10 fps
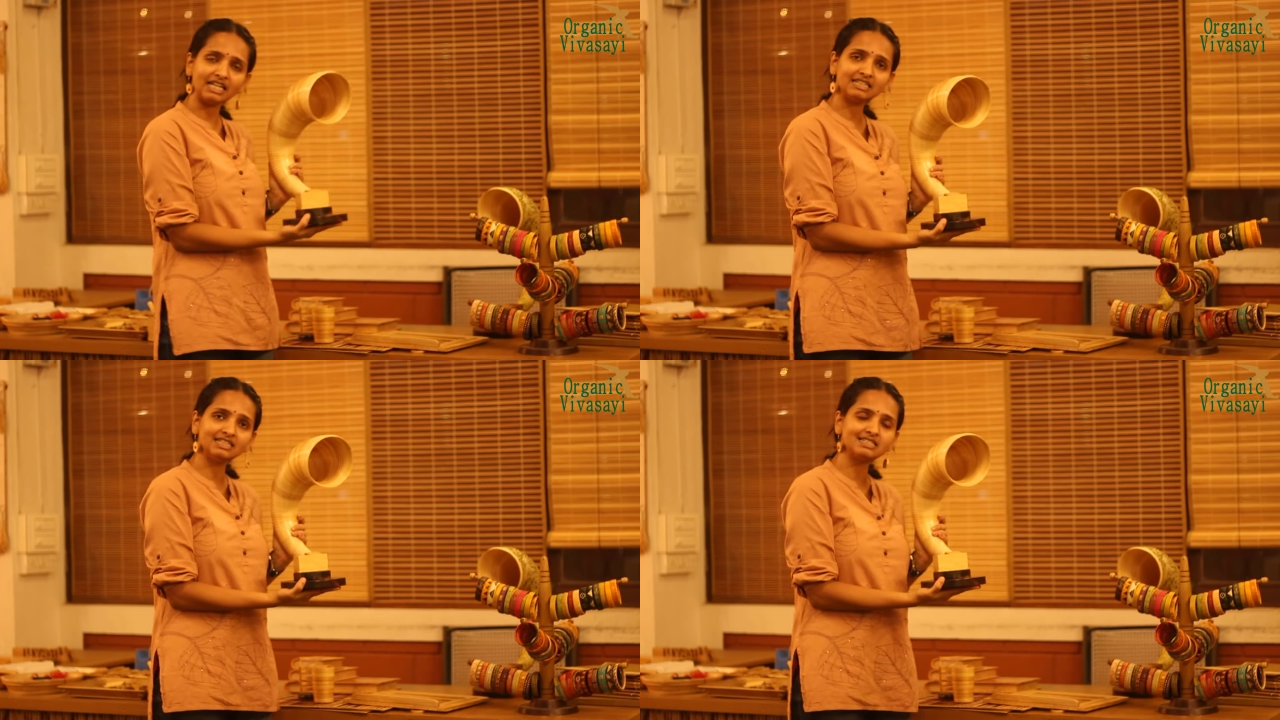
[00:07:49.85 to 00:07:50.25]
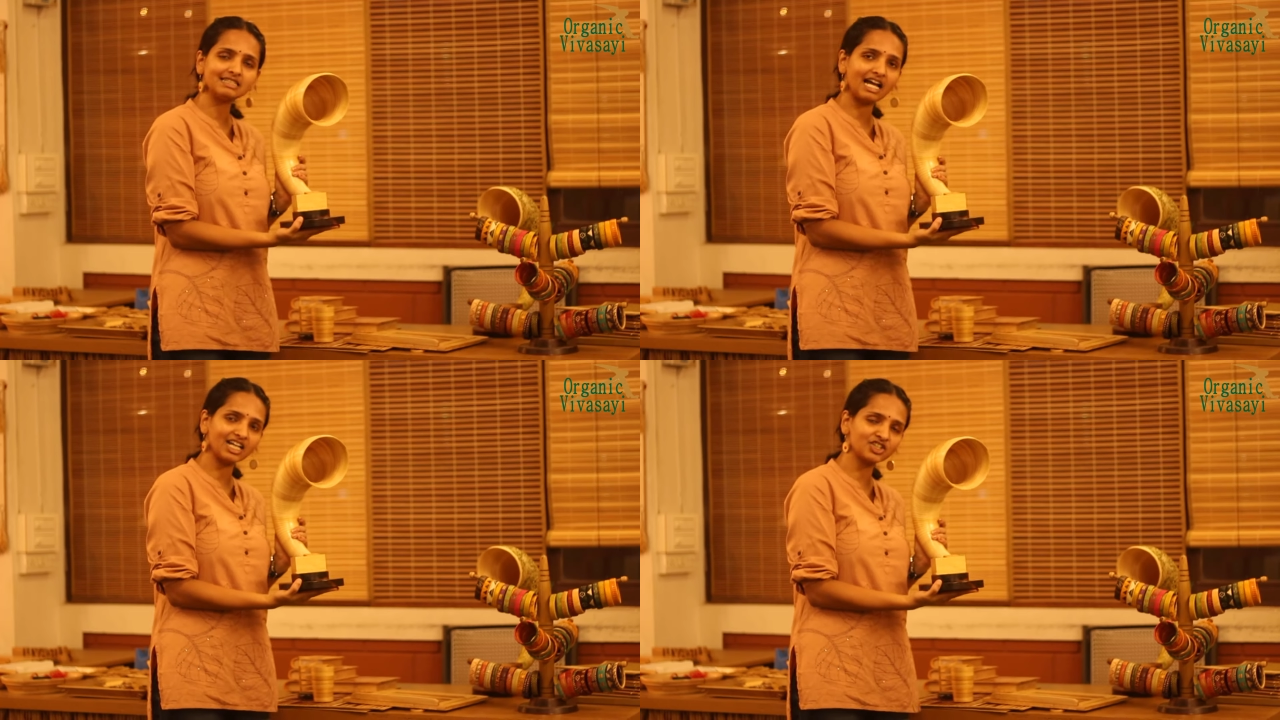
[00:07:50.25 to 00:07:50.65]
This
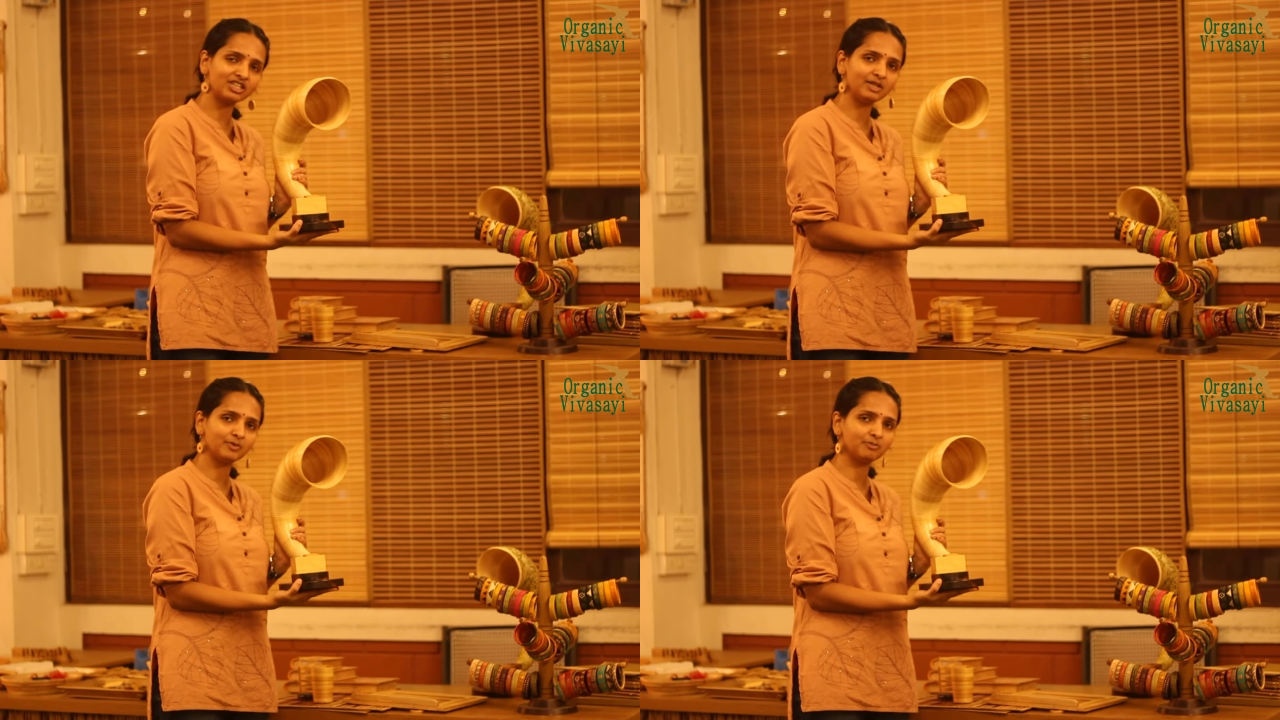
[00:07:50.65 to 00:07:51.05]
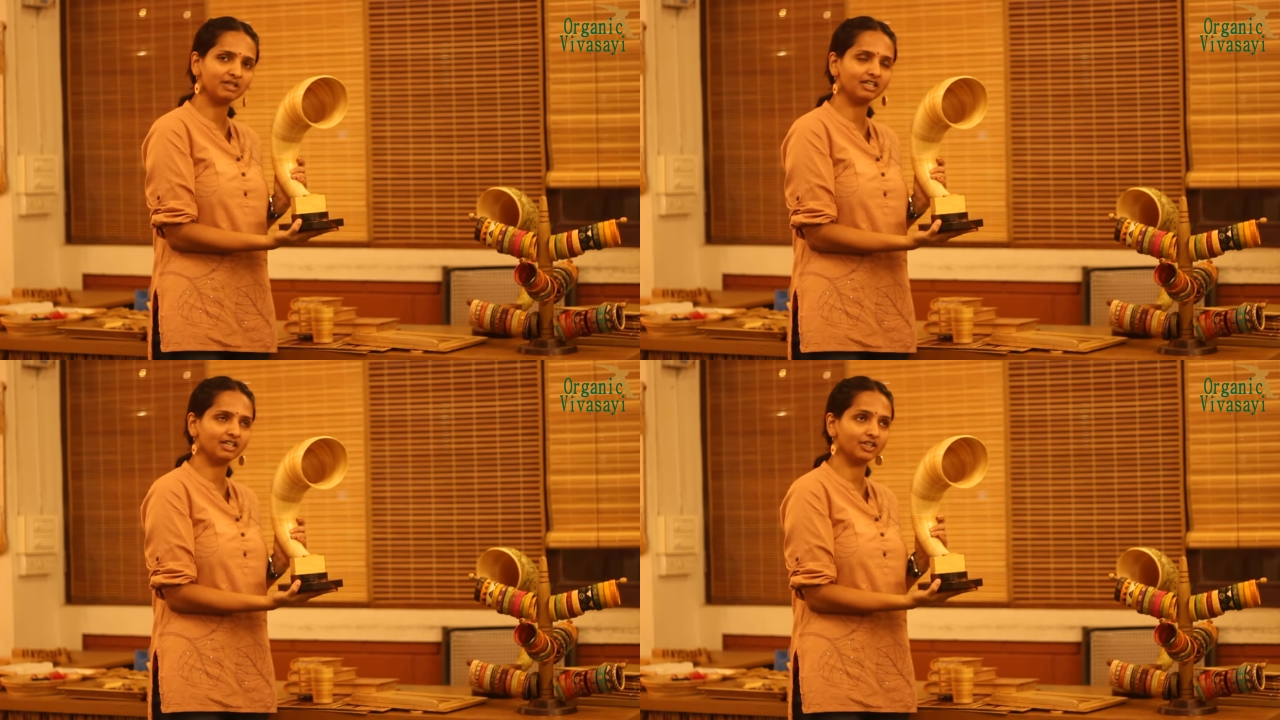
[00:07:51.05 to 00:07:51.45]
actually would
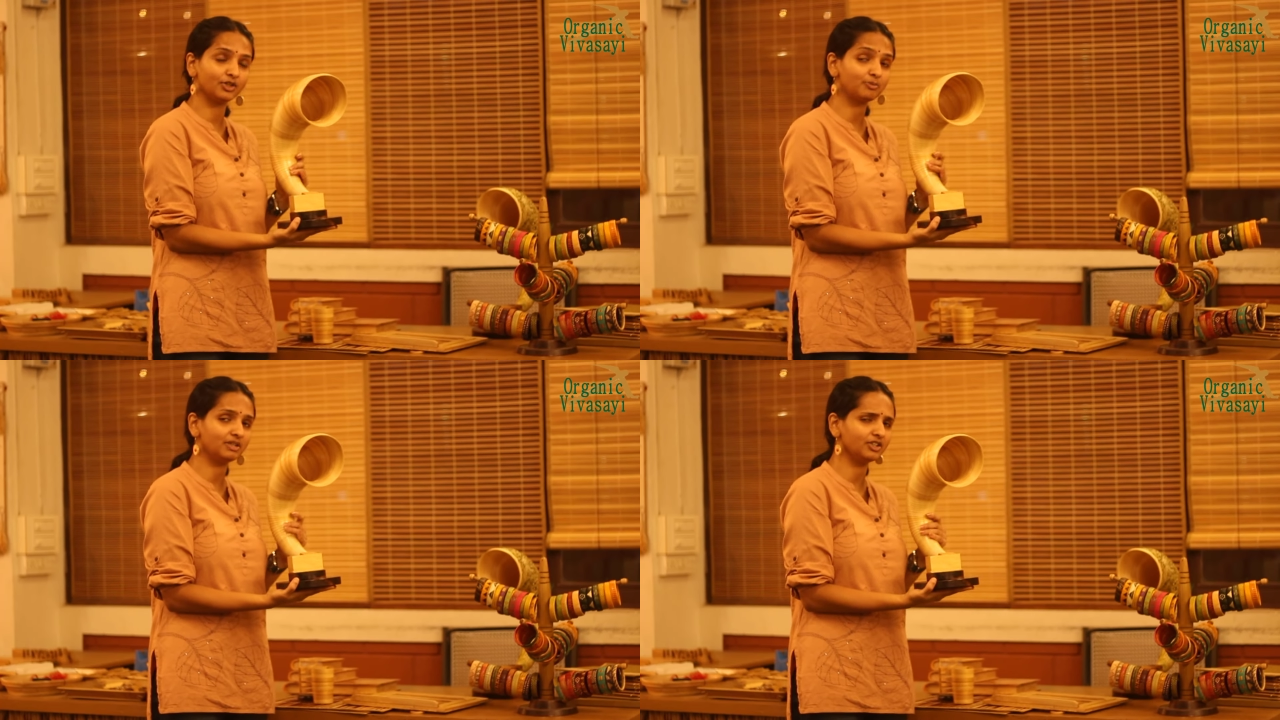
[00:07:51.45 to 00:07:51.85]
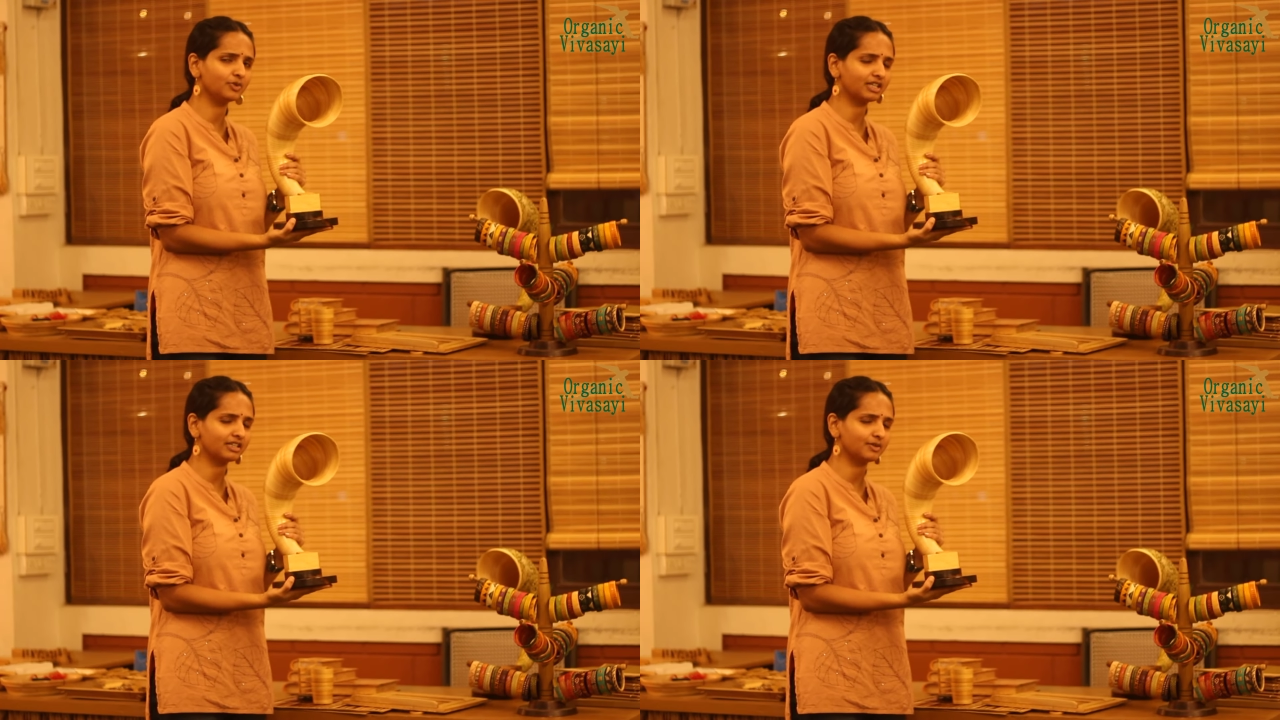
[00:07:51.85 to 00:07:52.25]
be you